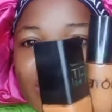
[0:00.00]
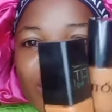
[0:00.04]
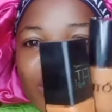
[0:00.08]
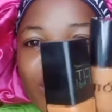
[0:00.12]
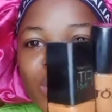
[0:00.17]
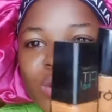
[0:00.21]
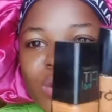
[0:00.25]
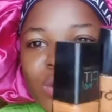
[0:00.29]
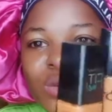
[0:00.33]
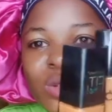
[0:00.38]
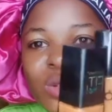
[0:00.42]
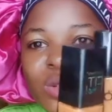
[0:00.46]

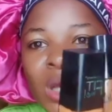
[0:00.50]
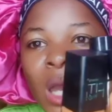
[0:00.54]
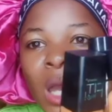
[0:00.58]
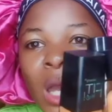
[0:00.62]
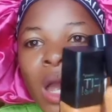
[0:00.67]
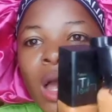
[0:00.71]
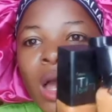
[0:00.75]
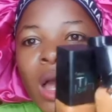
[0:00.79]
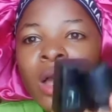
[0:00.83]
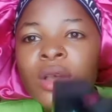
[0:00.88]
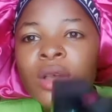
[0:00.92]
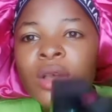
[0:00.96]
So
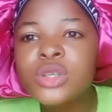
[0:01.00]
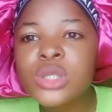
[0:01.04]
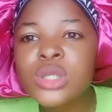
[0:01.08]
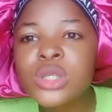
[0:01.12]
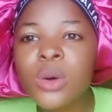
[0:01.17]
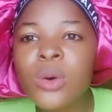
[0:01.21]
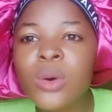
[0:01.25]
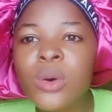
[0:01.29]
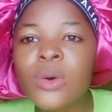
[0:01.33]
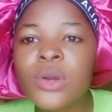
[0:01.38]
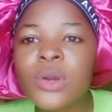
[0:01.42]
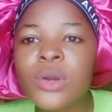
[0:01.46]
you must
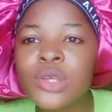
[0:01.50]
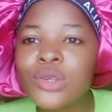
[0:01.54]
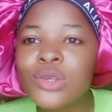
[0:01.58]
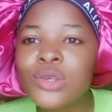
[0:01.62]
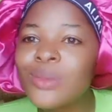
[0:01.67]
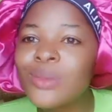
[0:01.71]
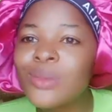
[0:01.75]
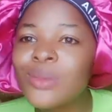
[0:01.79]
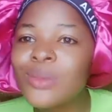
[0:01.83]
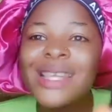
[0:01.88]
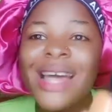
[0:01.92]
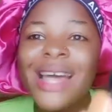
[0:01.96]
have a
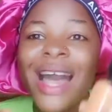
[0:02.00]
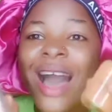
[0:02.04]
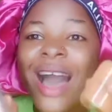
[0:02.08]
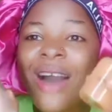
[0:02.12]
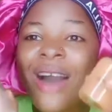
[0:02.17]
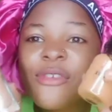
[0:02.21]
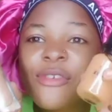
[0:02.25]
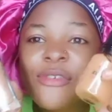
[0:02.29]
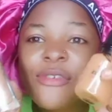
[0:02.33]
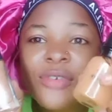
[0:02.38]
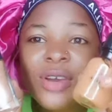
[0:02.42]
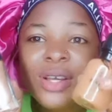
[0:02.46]

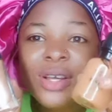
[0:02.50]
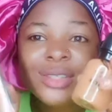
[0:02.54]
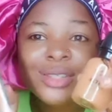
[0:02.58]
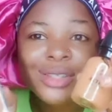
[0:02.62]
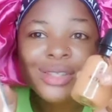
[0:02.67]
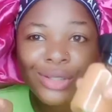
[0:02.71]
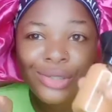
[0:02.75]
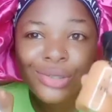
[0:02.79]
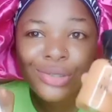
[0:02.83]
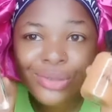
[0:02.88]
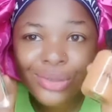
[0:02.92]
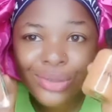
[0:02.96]
foundation.
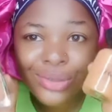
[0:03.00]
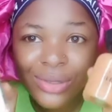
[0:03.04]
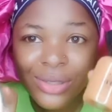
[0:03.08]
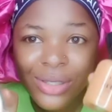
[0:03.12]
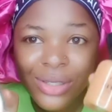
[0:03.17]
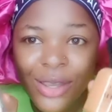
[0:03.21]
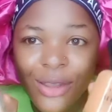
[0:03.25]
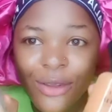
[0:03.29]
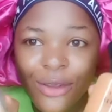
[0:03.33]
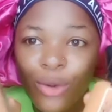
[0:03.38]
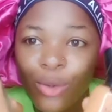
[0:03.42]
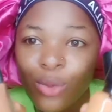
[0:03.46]
I
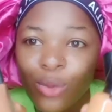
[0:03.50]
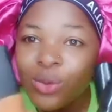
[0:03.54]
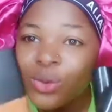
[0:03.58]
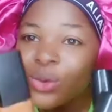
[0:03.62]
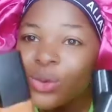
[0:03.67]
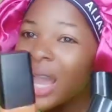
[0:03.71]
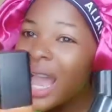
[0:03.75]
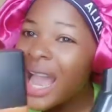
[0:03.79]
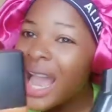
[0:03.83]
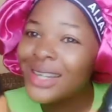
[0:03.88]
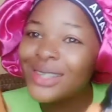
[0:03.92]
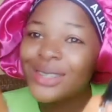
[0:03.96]
don't know
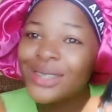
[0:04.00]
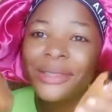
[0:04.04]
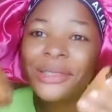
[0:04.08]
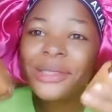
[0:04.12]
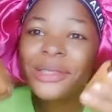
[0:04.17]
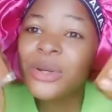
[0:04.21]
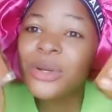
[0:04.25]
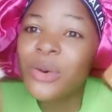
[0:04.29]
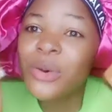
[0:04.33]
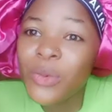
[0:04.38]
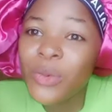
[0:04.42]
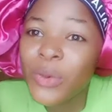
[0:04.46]
what you'll be
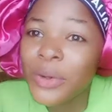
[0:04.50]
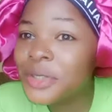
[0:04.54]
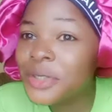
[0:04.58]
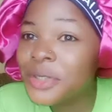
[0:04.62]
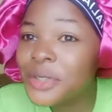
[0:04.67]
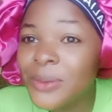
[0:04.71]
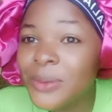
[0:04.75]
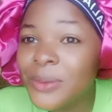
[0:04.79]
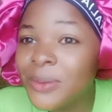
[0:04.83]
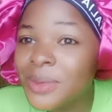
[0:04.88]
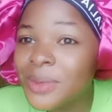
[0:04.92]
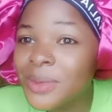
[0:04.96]
doing
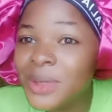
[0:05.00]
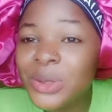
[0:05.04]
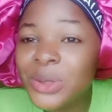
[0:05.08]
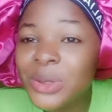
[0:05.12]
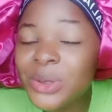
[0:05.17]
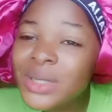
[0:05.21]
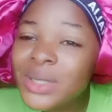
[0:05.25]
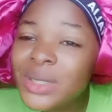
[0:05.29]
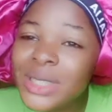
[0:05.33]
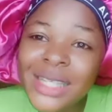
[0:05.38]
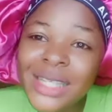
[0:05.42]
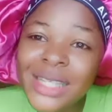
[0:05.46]
as a makeup
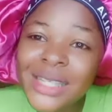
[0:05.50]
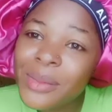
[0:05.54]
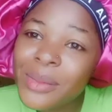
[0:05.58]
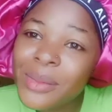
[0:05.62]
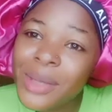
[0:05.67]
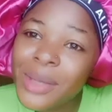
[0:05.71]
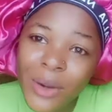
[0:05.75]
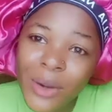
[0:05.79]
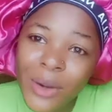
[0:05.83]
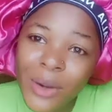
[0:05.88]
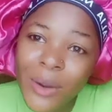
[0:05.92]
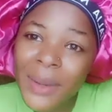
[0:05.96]
artist
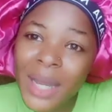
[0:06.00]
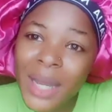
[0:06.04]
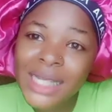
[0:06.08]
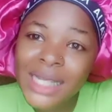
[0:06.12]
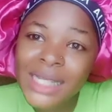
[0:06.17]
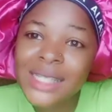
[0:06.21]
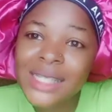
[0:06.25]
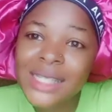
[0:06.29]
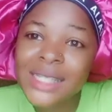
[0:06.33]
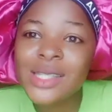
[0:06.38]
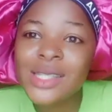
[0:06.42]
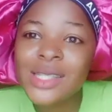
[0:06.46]

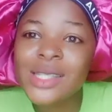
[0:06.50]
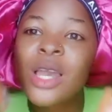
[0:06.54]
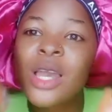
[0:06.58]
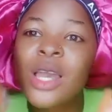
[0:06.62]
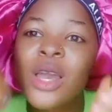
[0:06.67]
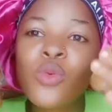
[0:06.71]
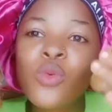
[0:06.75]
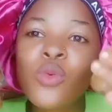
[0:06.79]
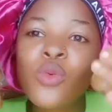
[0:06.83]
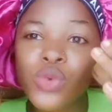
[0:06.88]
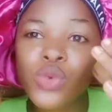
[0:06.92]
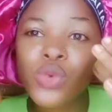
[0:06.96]
without a
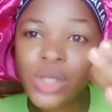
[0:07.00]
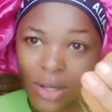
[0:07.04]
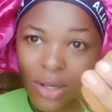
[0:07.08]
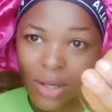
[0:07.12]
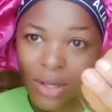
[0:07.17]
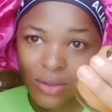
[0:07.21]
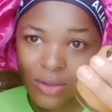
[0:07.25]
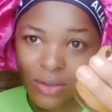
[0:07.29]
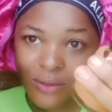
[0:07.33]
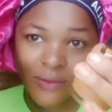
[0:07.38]
foundation.